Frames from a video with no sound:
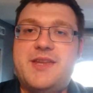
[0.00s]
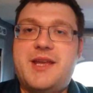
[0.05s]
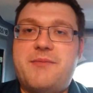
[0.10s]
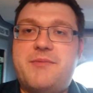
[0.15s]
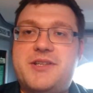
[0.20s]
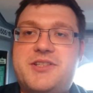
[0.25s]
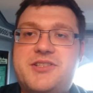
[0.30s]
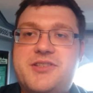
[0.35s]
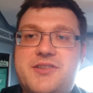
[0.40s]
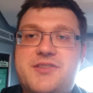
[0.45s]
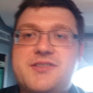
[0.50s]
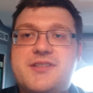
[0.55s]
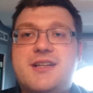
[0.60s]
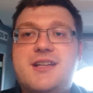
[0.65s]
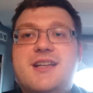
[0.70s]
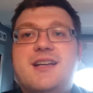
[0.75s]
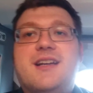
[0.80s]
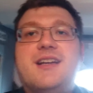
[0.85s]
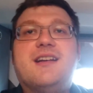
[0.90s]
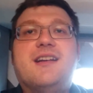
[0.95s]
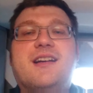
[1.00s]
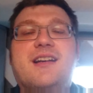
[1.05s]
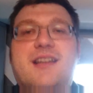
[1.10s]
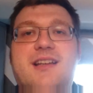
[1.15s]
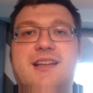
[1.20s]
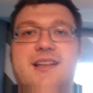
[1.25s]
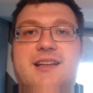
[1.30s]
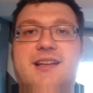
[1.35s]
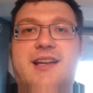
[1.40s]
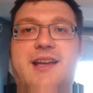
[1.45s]
It was
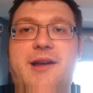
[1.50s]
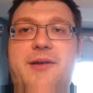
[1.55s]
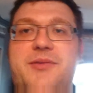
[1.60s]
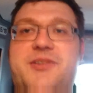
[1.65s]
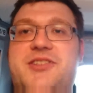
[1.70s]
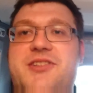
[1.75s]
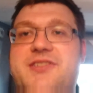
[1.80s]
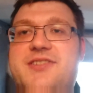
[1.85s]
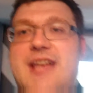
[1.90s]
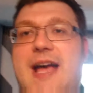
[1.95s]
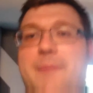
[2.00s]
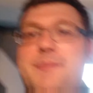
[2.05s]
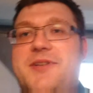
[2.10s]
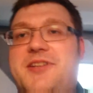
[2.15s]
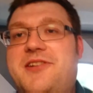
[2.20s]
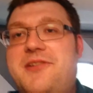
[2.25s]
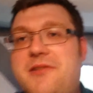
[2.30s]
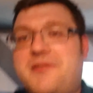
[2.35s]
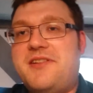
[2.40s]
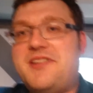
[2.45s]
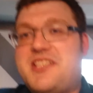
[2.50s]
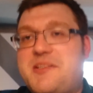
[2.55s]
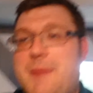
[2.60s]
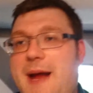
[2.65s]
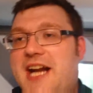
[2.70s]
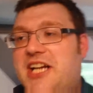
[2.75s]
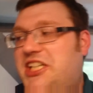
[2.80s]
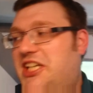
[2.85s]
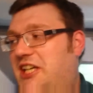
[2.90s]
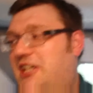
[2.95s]
just absolutely
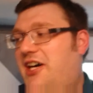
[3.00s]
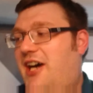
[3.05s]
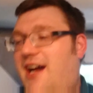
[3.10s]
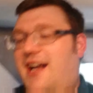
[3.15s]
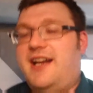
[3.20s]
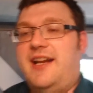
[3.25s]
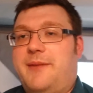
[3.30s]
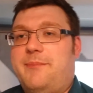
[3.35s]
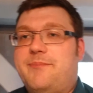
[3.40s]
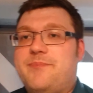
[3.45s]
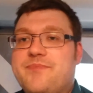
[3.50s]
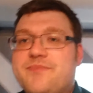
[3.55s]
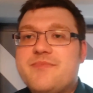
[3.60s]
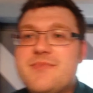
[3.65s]
smashing, darling.